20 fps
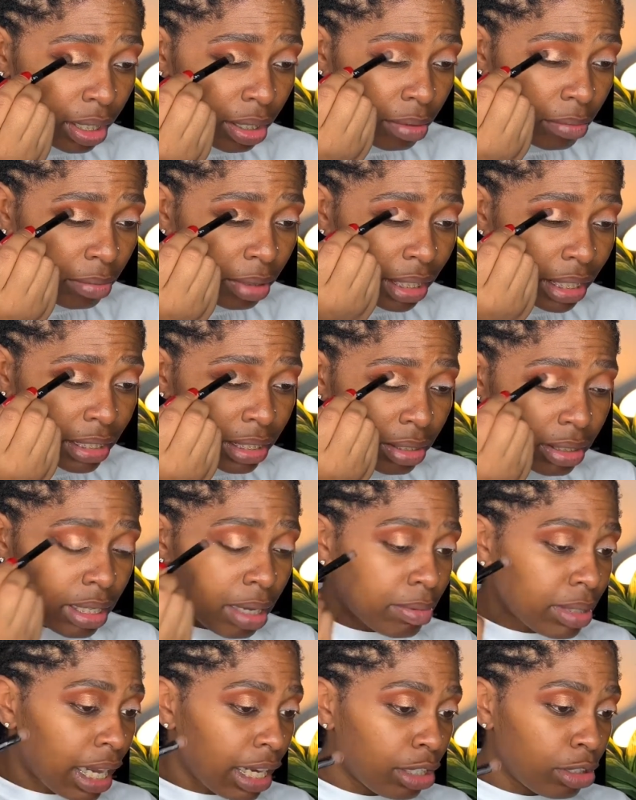Because
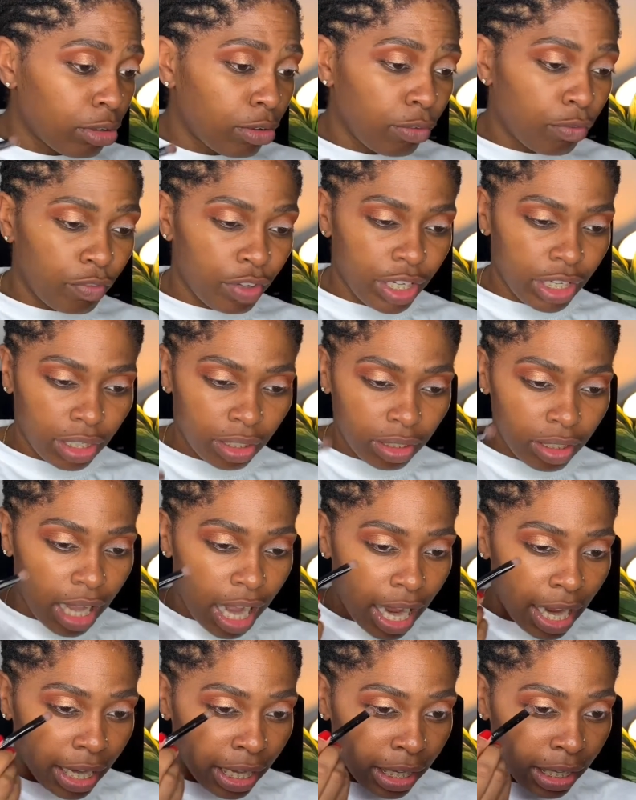sometimes I do feel
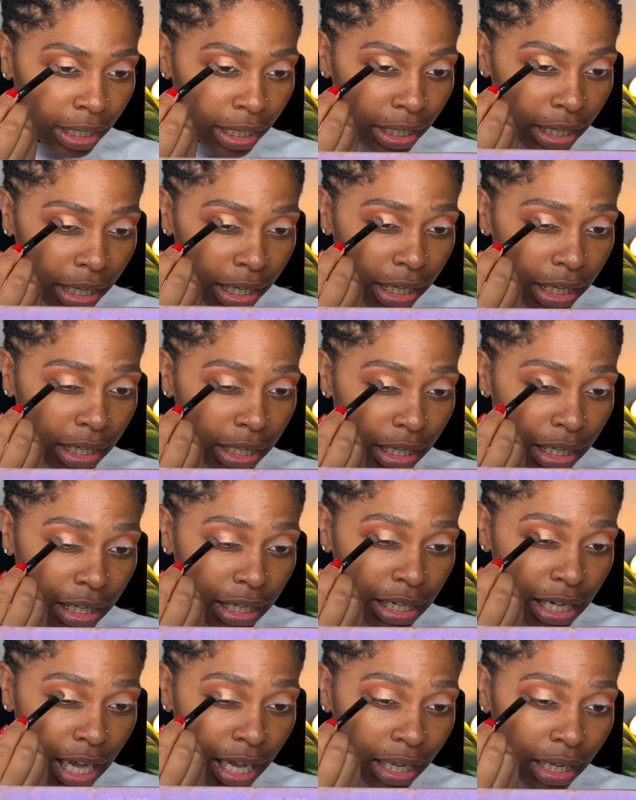like
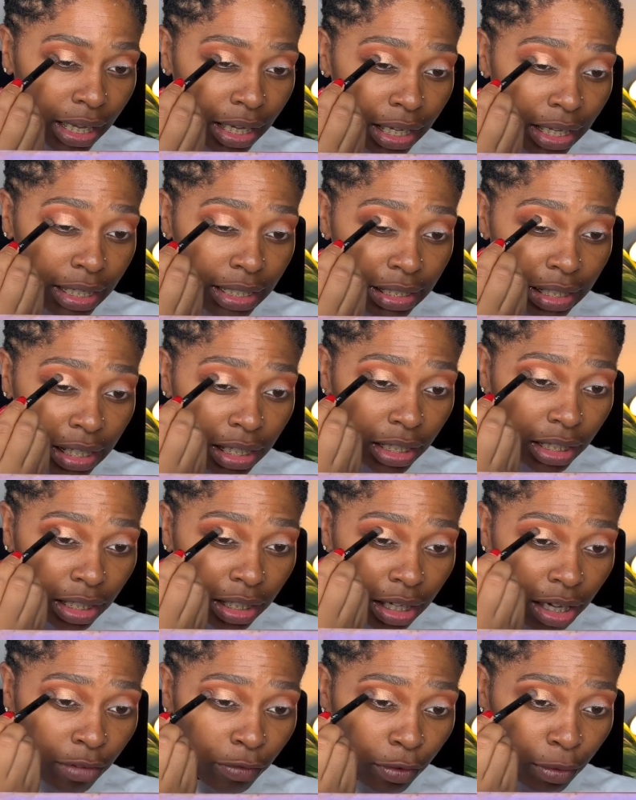nothing is good
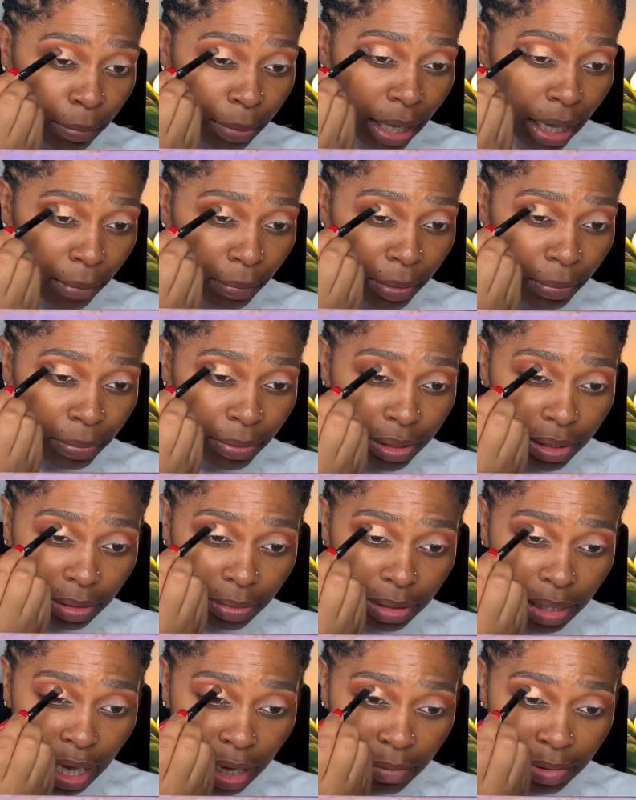enough for black people
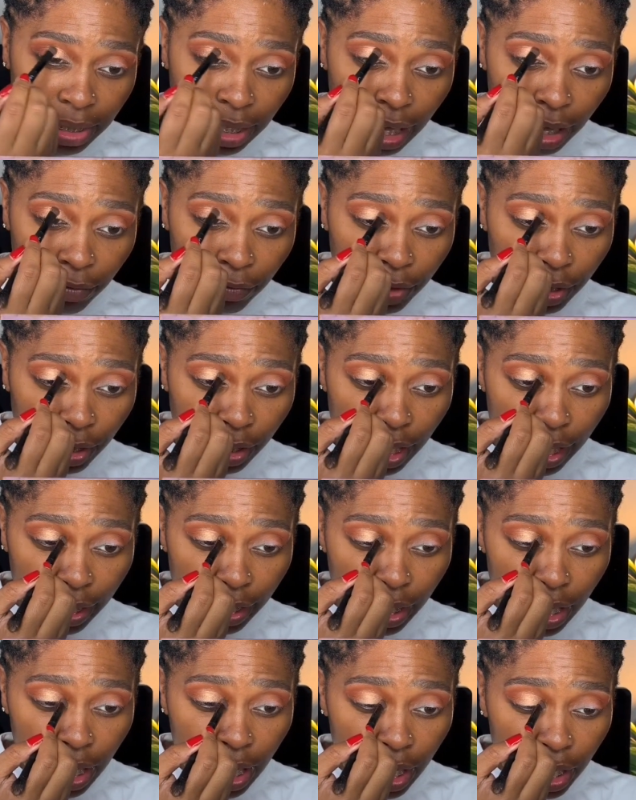sometimes. Like, I feel like,
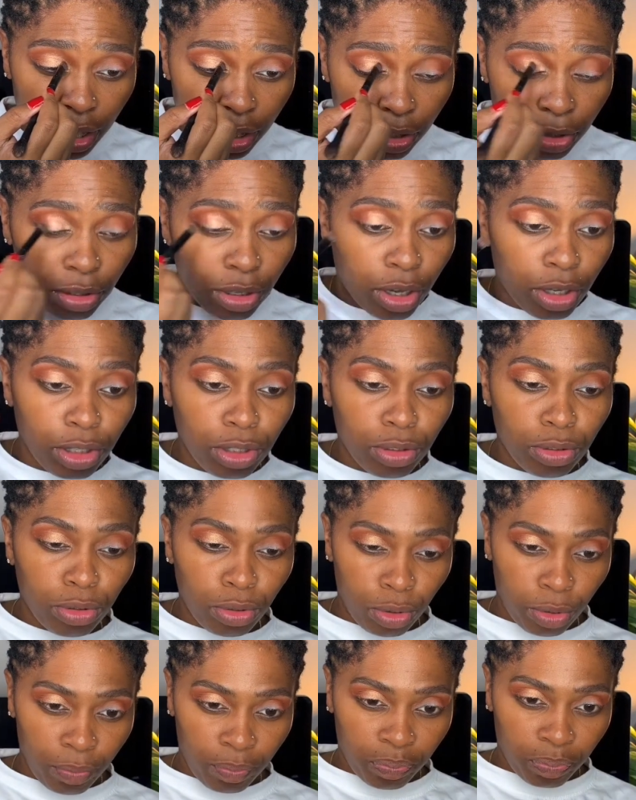you know,
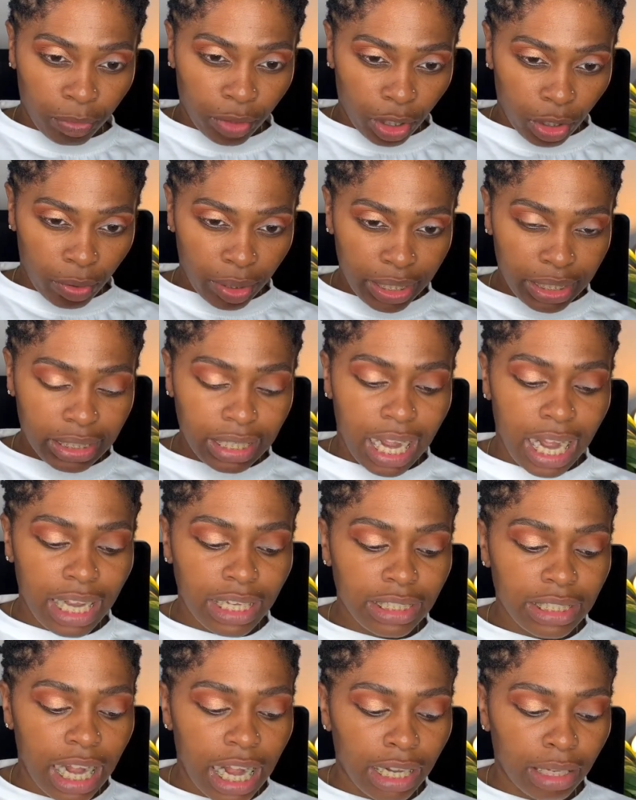you criticize
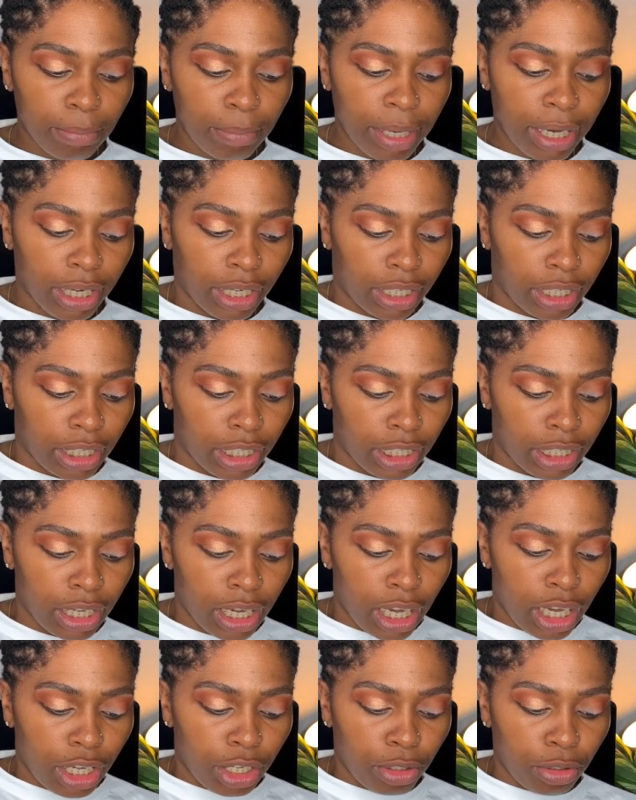Tyler Perry,
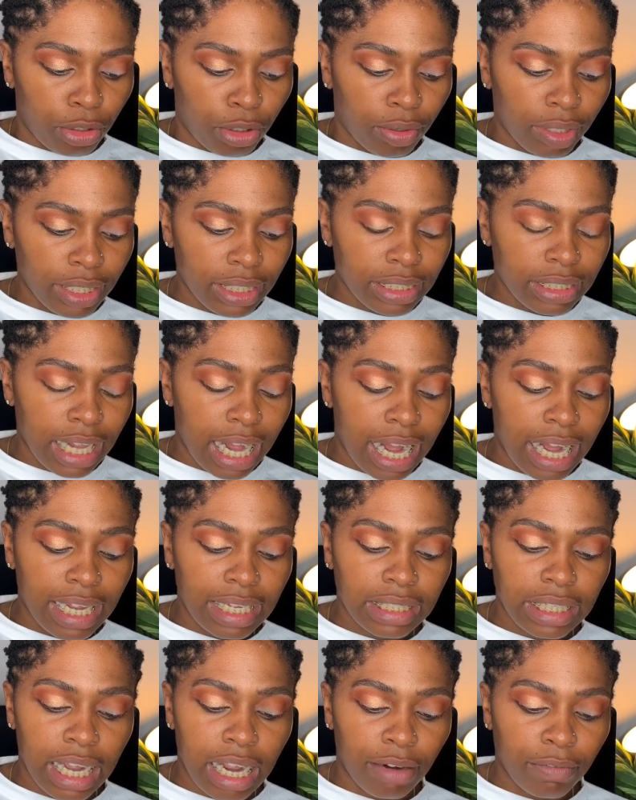you
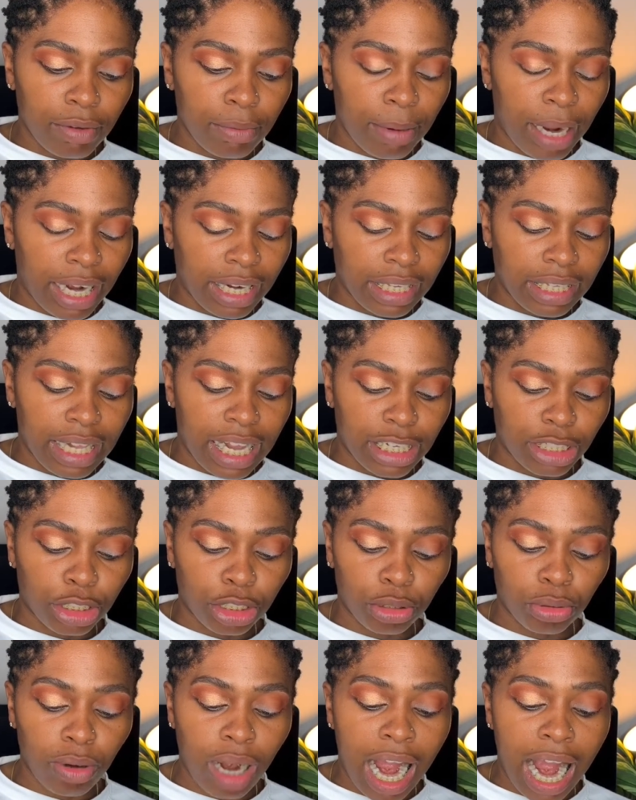criticize everybody that's
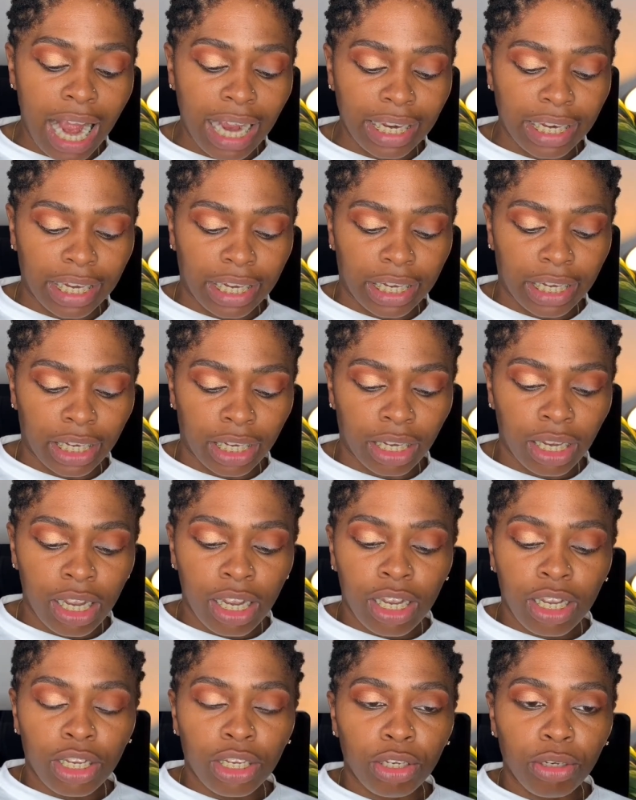trying,
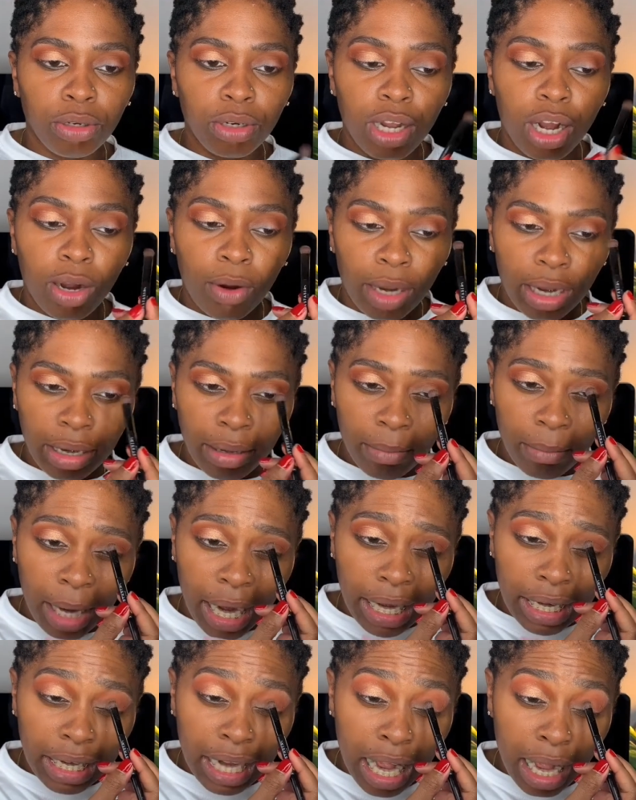you know, it
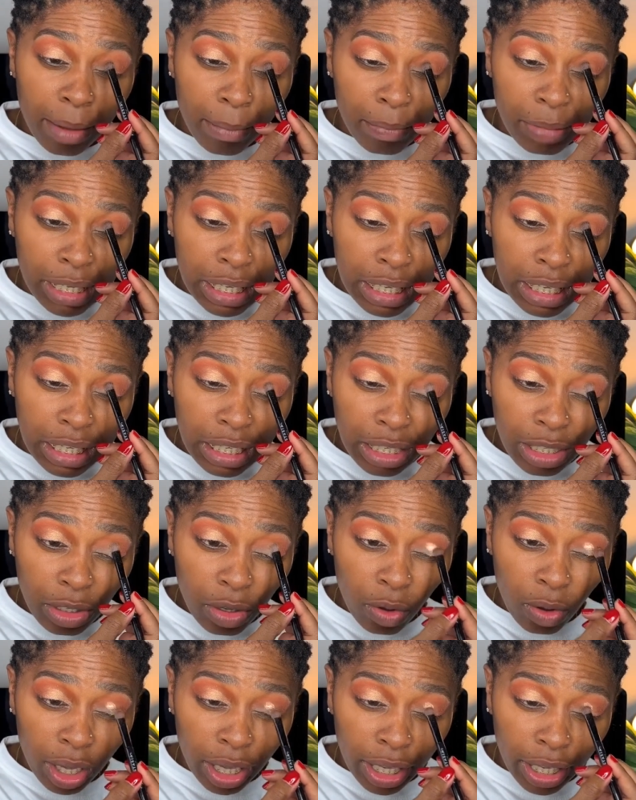might not be
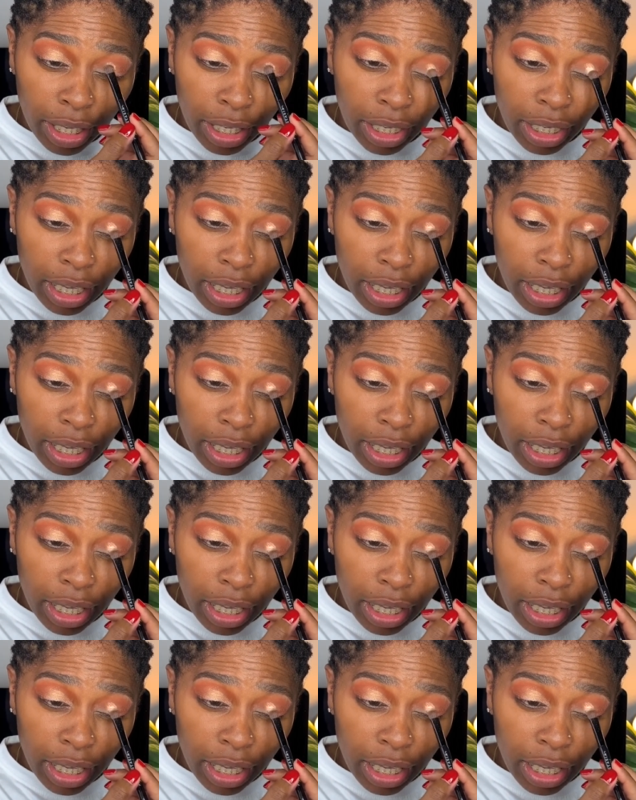your